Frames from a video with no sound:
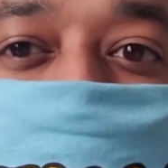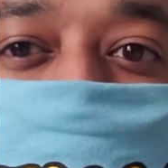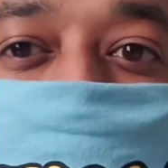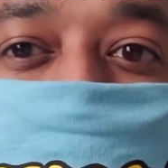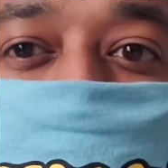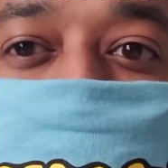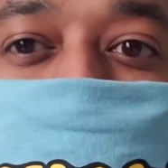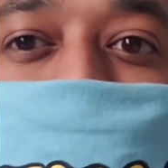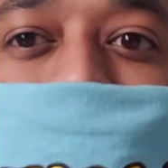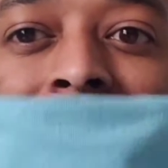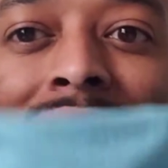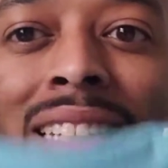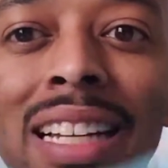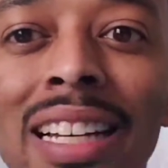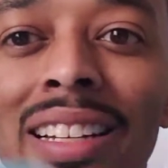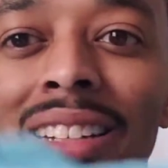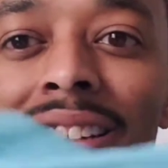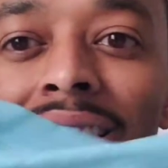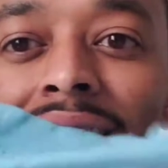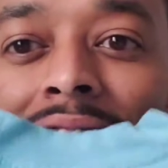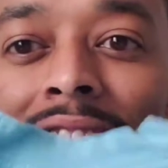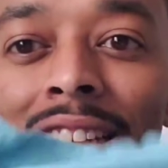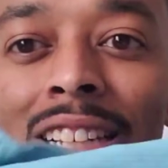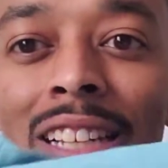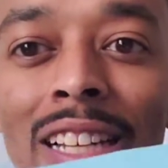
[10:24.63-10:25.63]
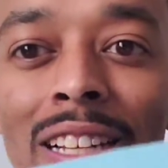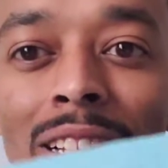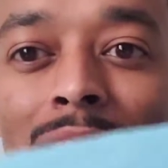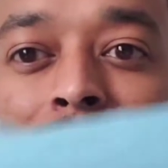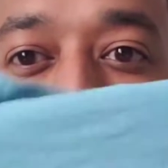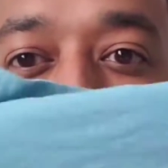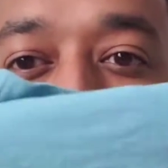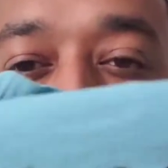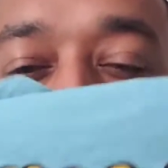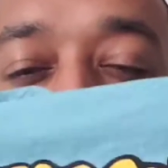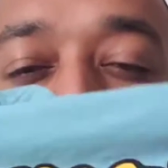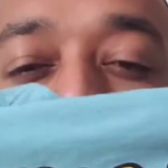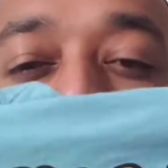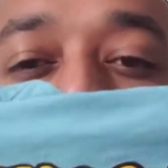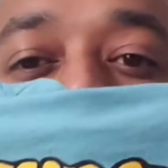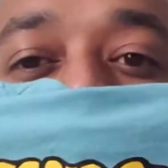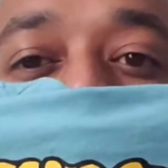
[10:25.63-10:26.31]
my goodness, I could get like a little.